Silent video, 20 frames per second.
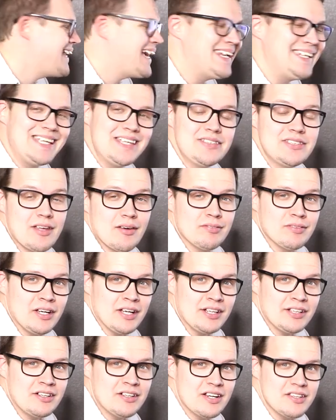
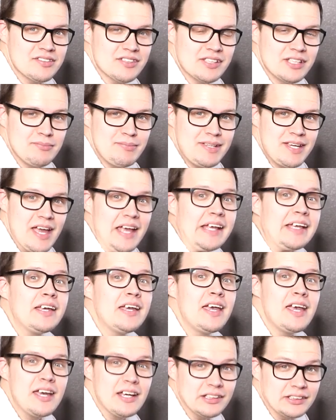9700 is going to be a
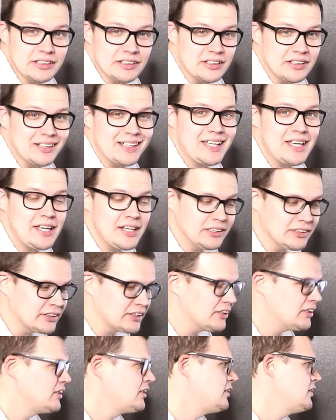killer,
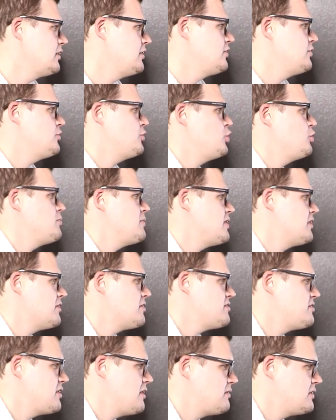killer 2
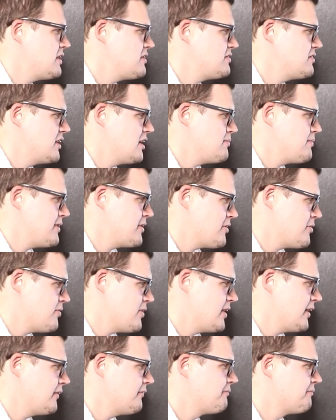meter 70 centimeter
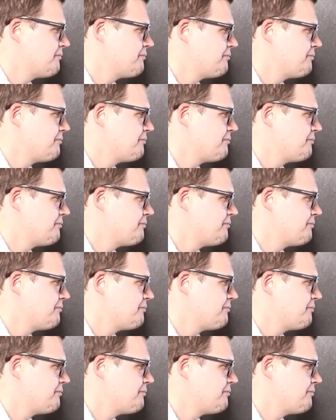ring.